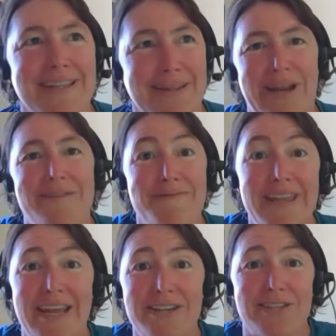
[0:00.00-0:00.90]
When I
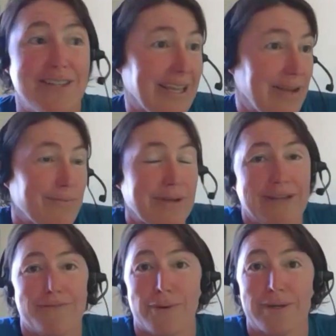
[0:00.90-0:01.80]
finish, and like it
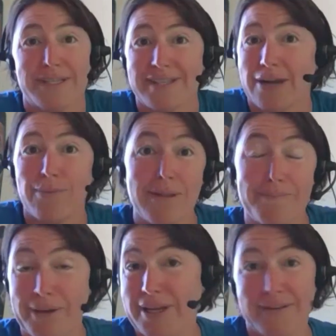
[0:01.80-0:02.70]
reinforces, like, well,
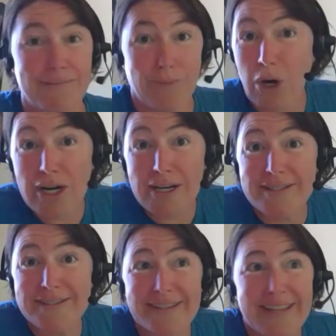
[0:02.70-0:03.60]
but it
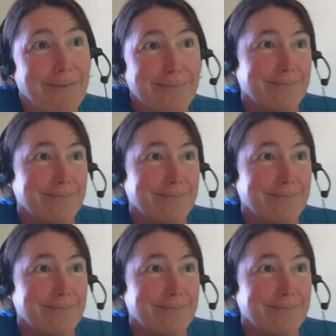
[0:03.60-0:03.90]
worked, like,